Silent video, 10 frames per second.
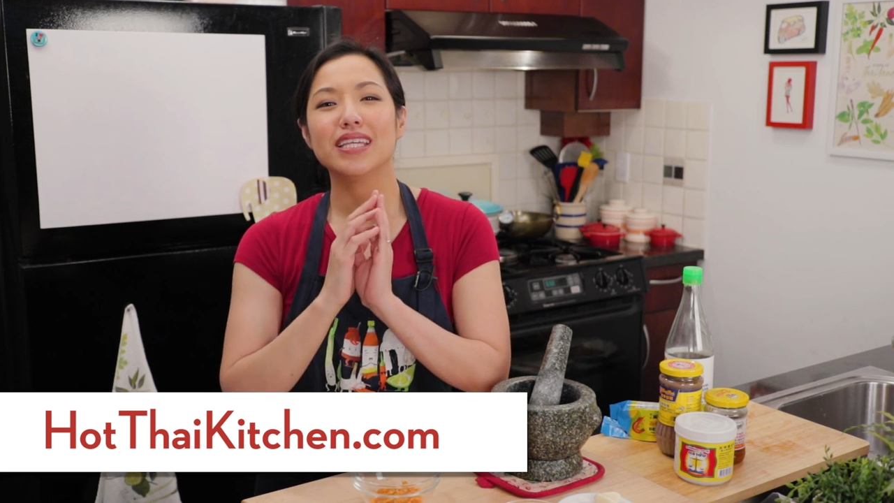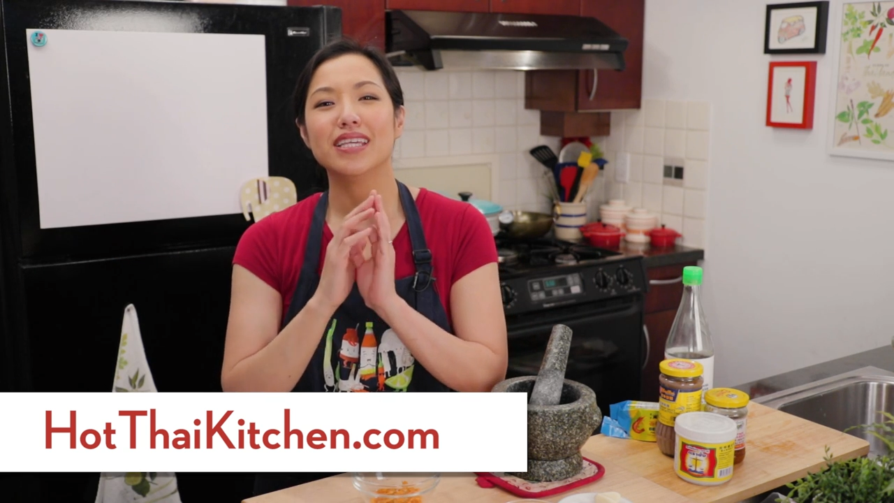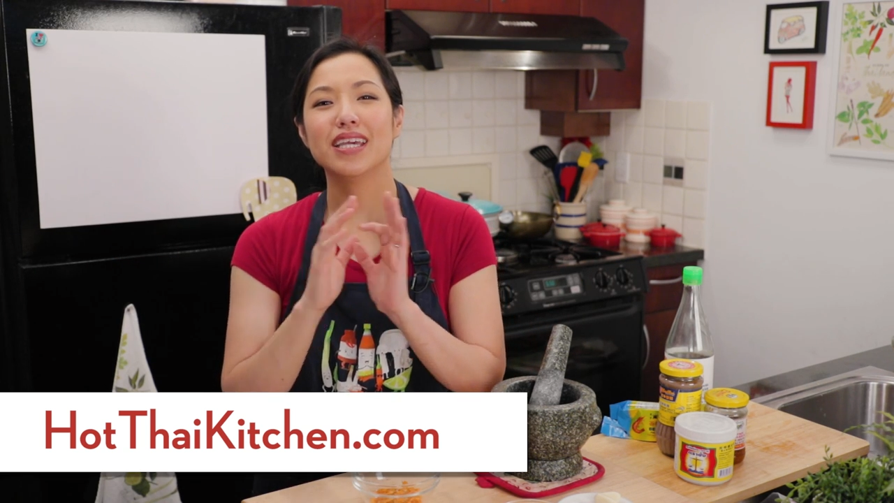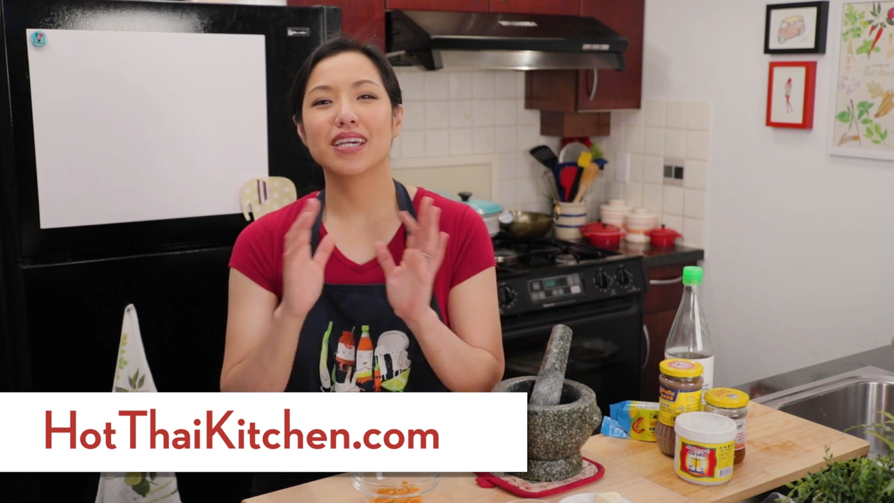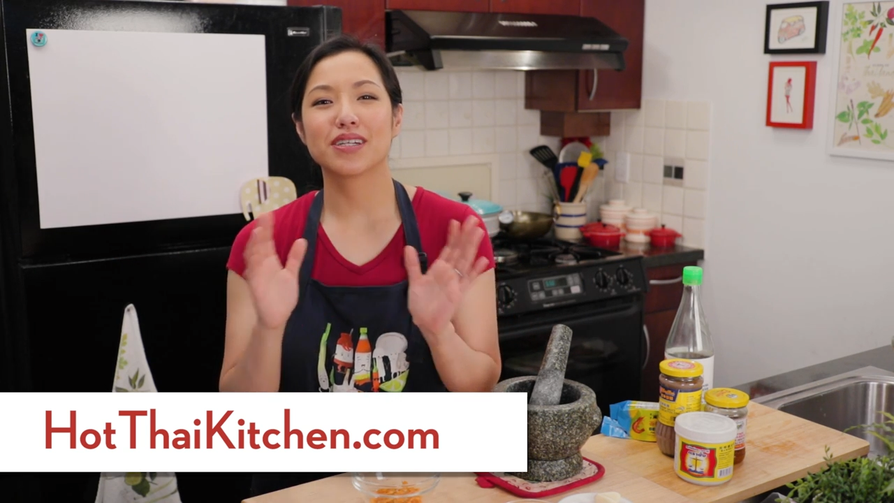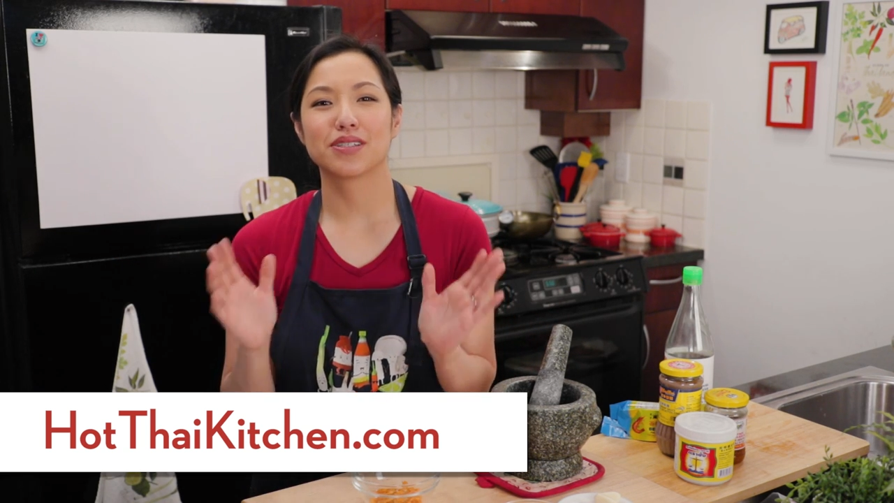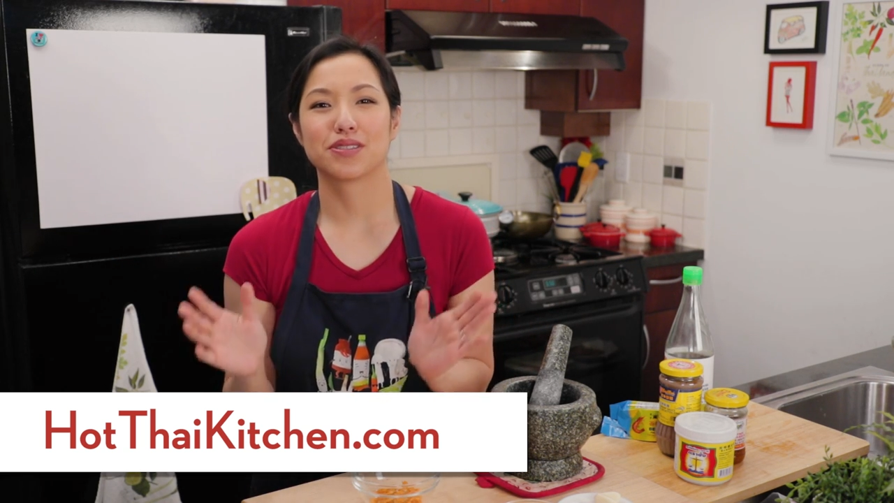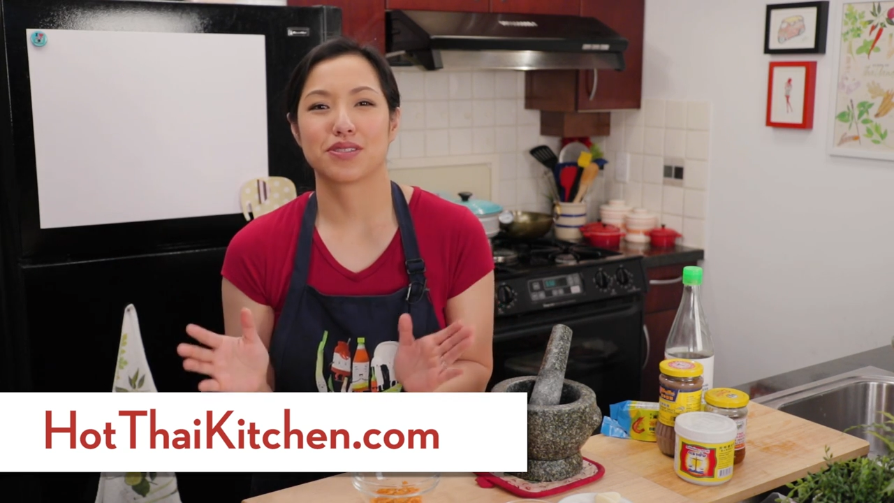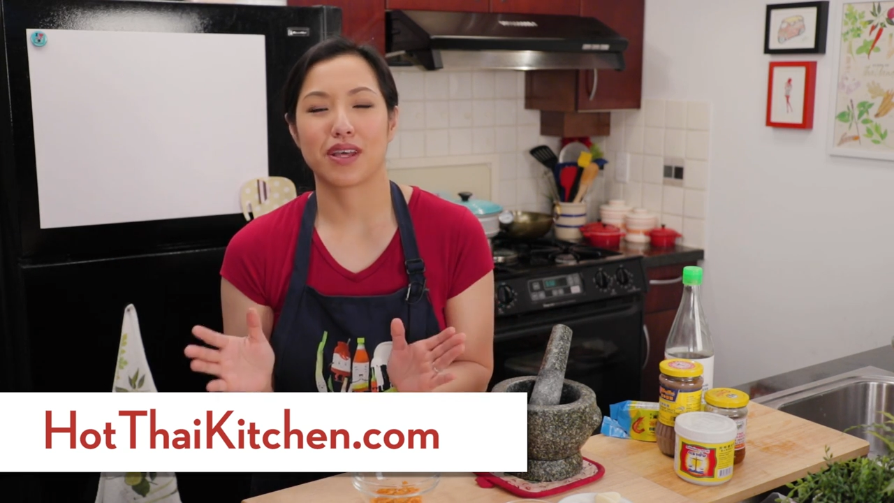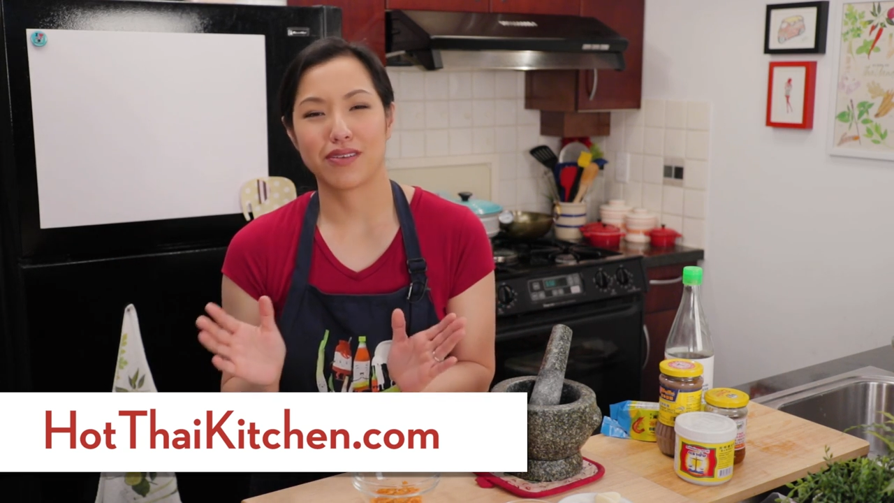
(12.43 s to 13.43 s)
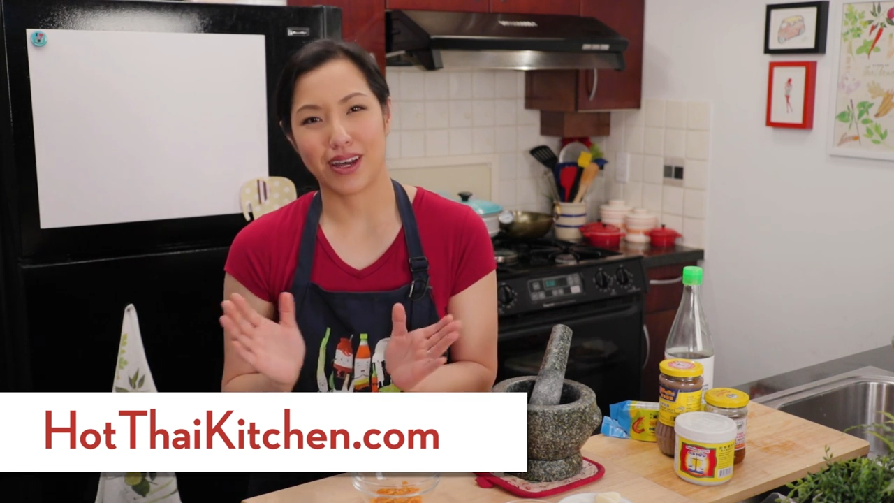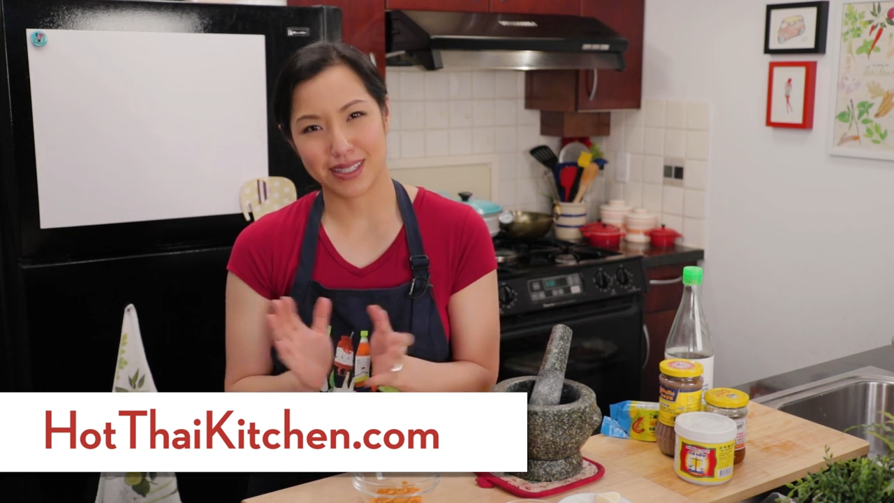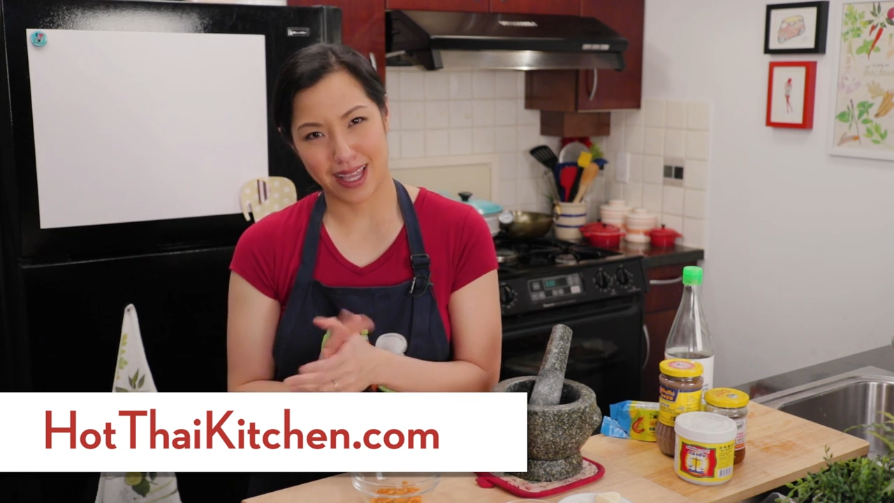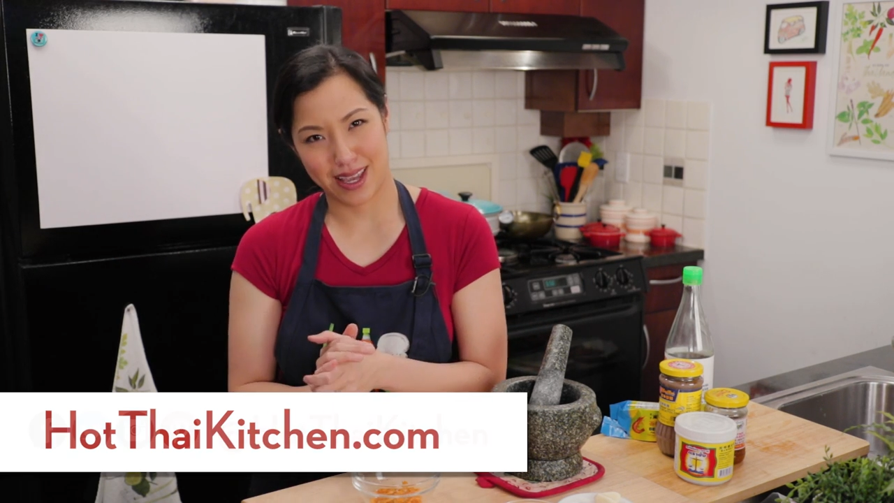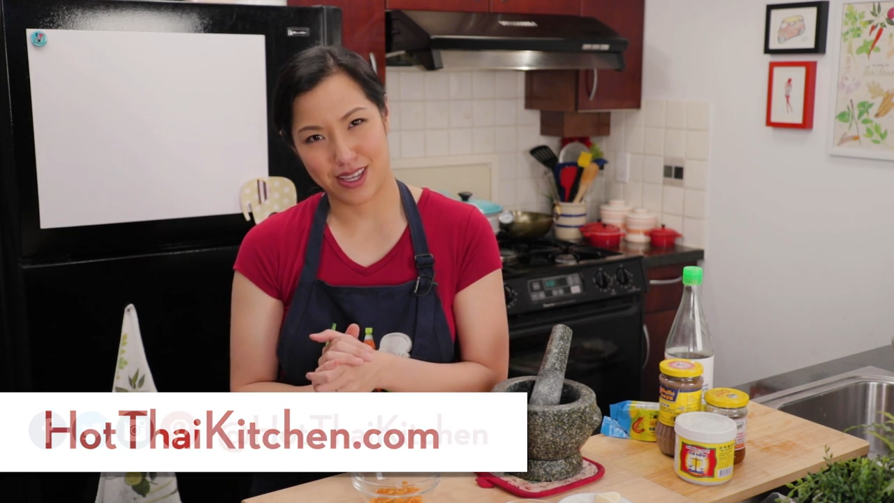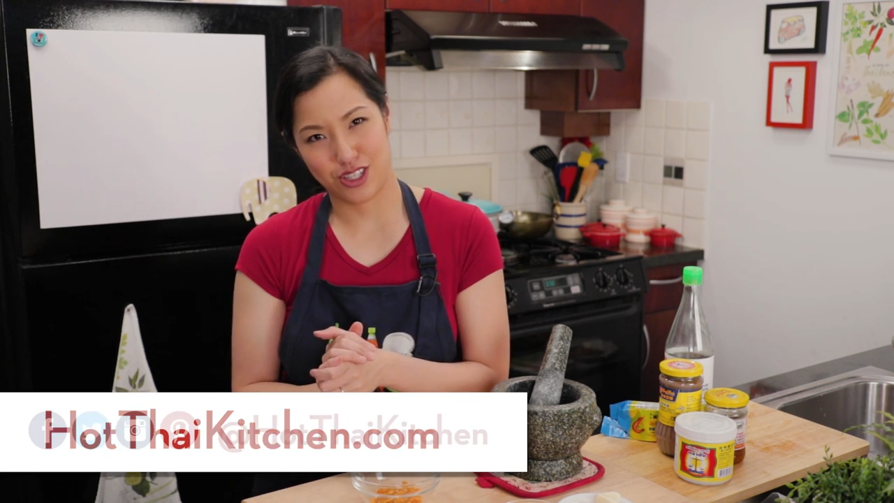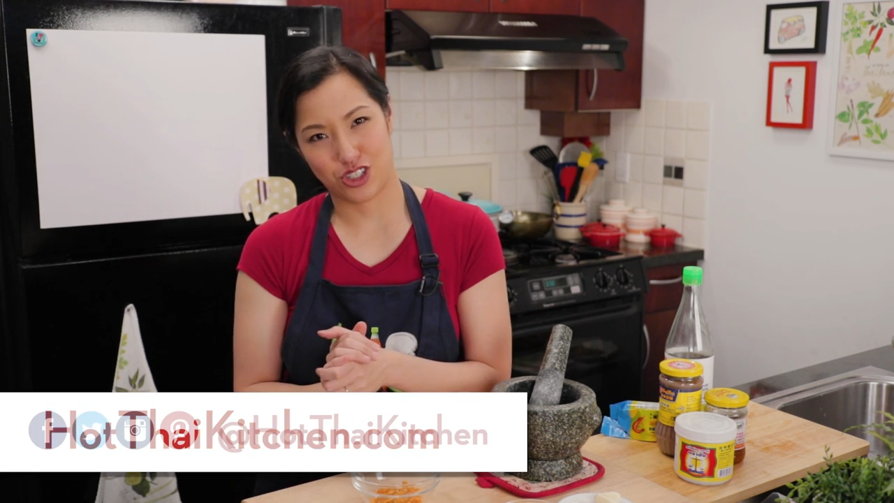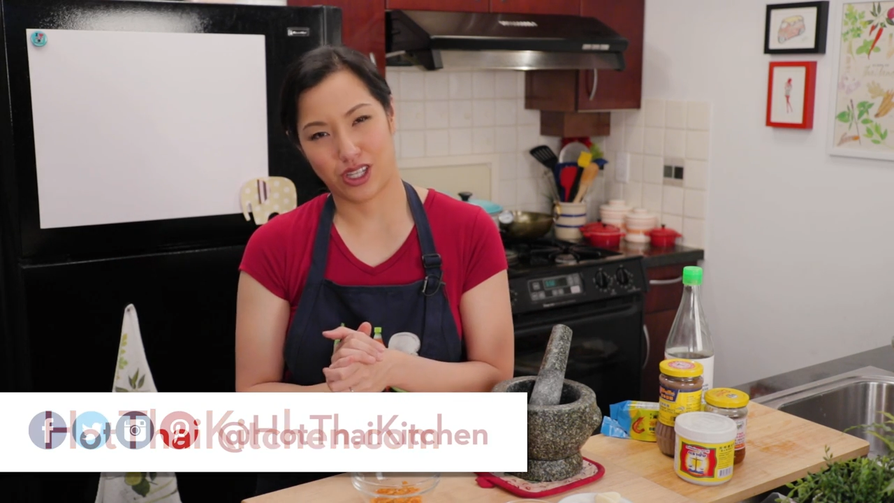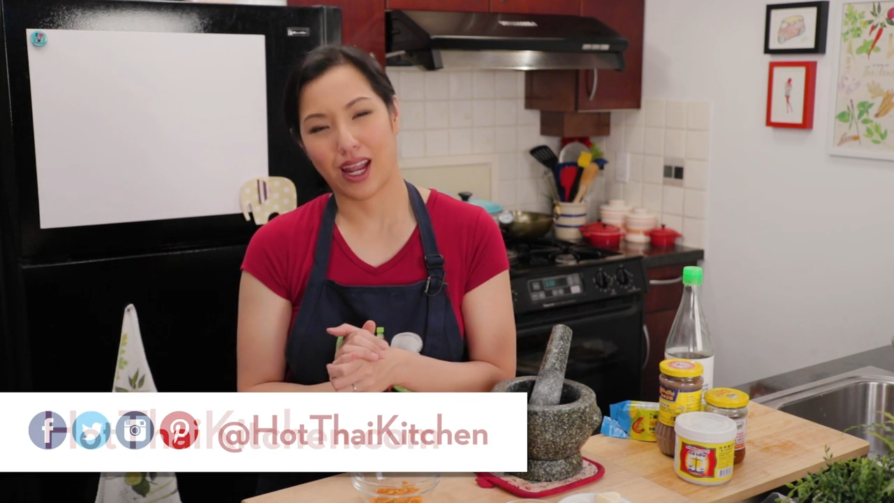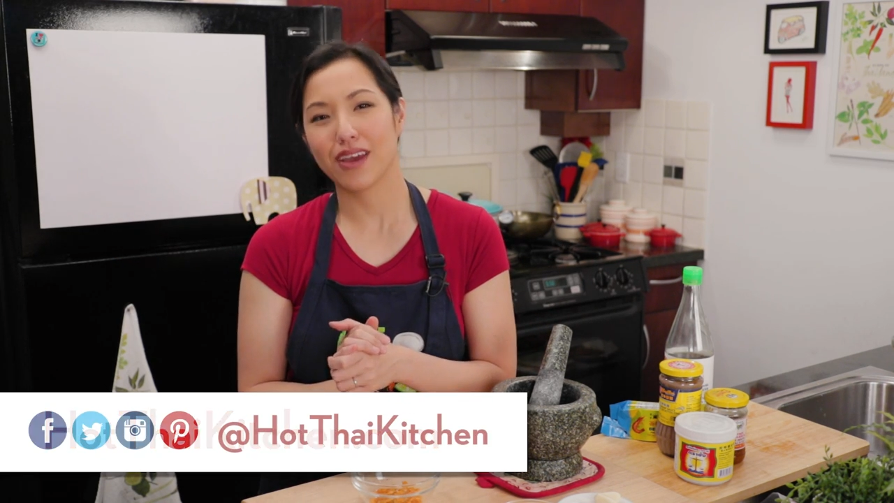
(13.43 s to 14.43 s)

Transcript: years of Hot Thai Kitchen,